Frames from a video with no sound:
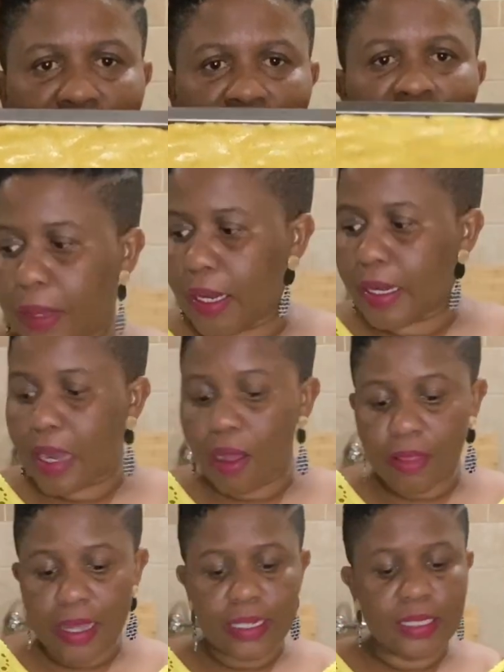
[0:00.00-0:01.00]
And now
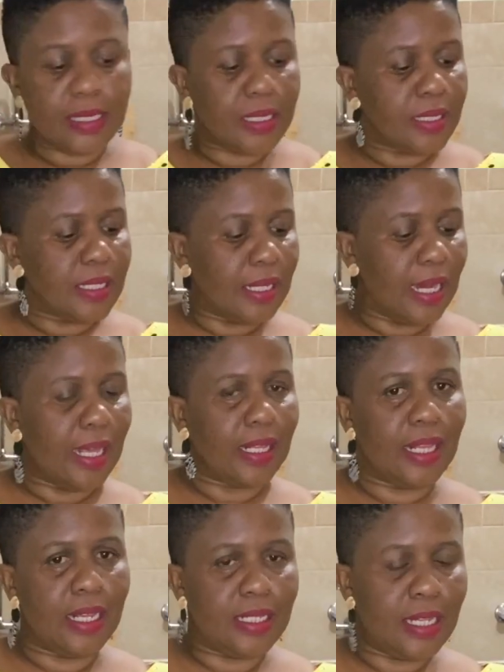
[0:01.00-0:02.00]
that it's sitting like
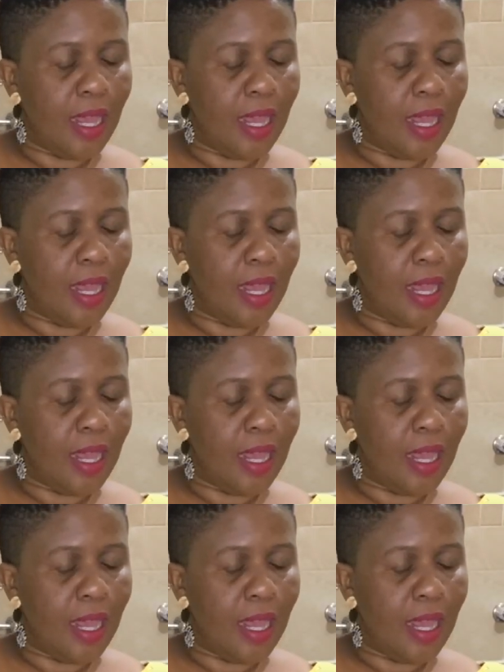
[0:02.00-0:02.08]
that,